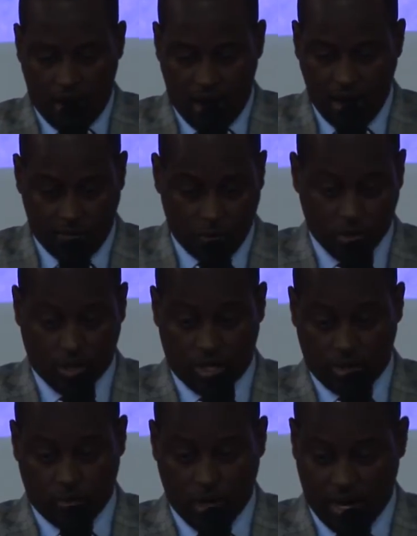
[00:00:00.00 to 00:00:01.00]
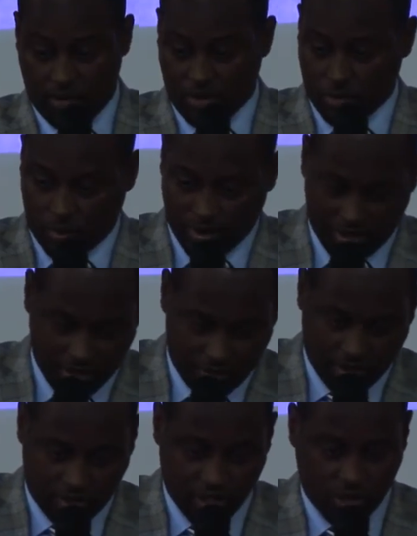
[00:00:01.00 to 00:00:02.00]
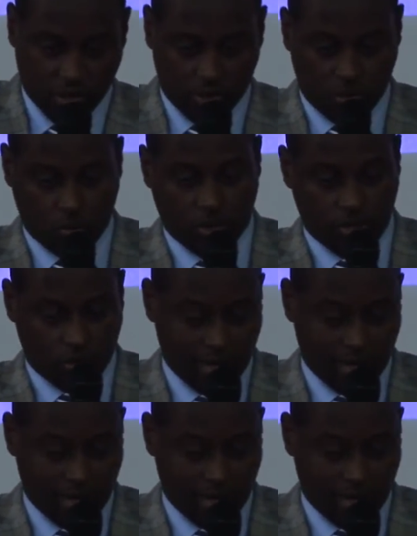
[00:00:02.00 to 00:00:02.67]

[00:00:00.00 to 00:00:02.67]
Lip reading: Unfortunately, we have not paid enough attention to what